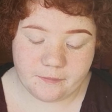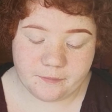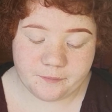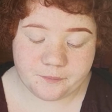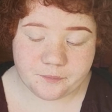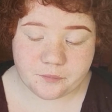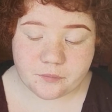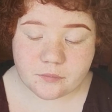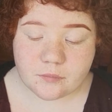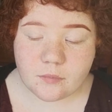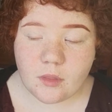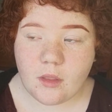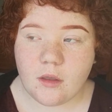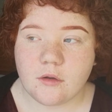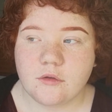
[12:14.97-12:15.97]

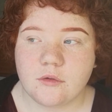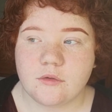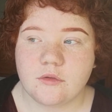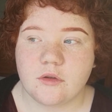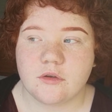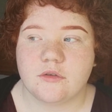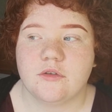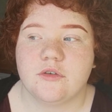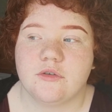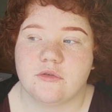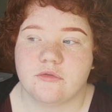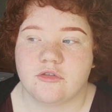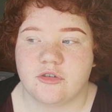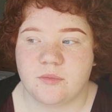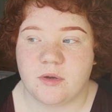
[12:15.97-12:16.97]
So I was like to
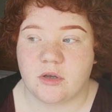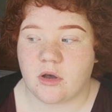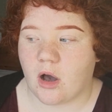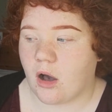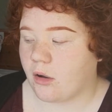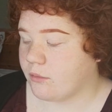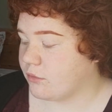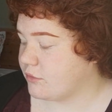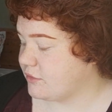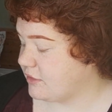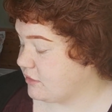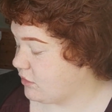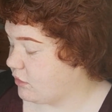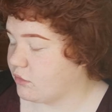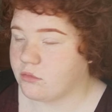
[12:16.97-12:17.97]
Sean, "Should we go?" Because
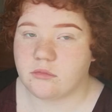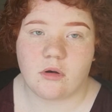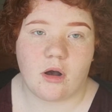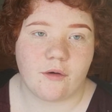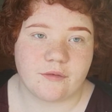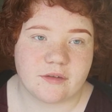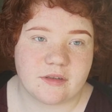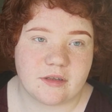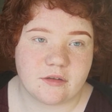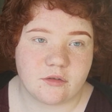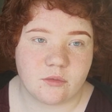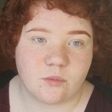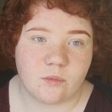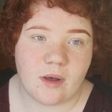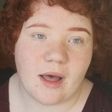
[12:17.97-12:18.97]
he's like, obviously he's
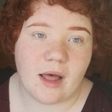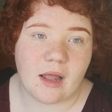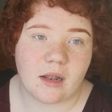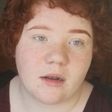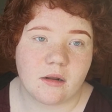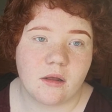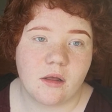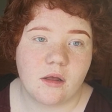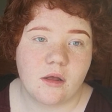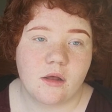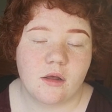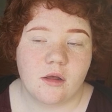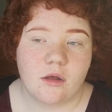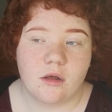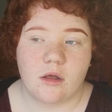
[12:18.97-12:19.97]
unwell.
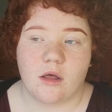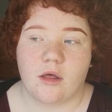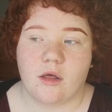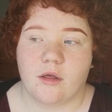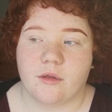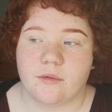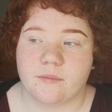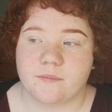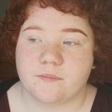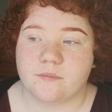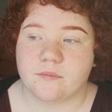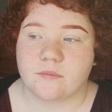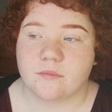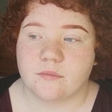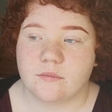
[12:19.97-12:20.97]

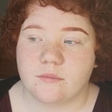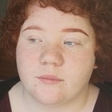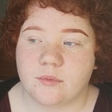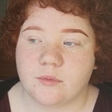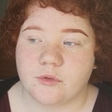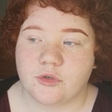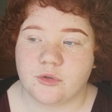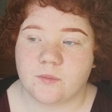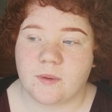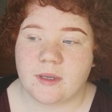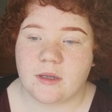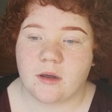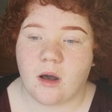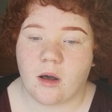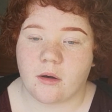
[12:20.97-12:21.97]
But should we
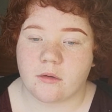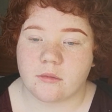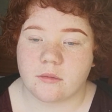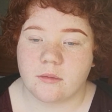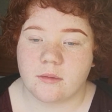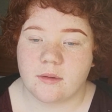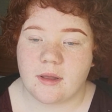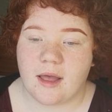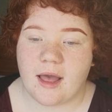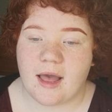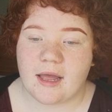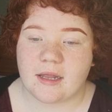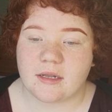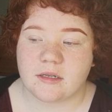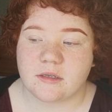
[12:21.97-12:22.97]
go?
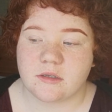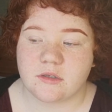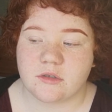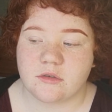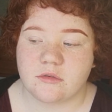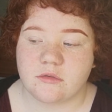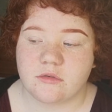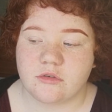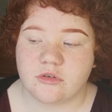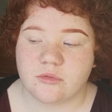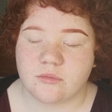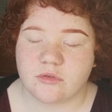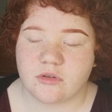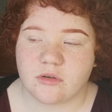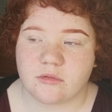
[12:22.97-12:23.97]
And
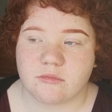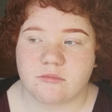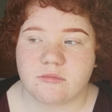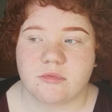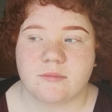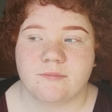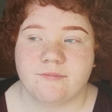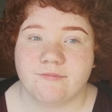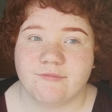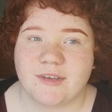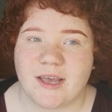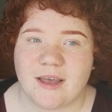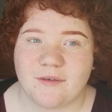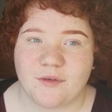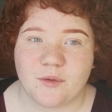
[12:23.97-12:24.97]
Sean was like,
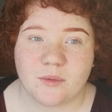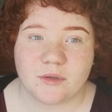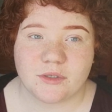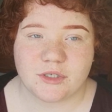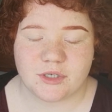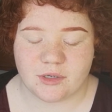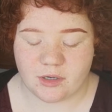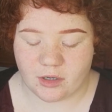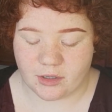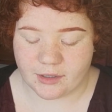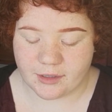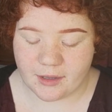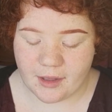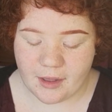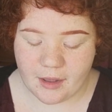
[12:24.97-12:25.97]
"Yeah, if you want to."
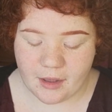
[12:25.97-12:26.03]
Like,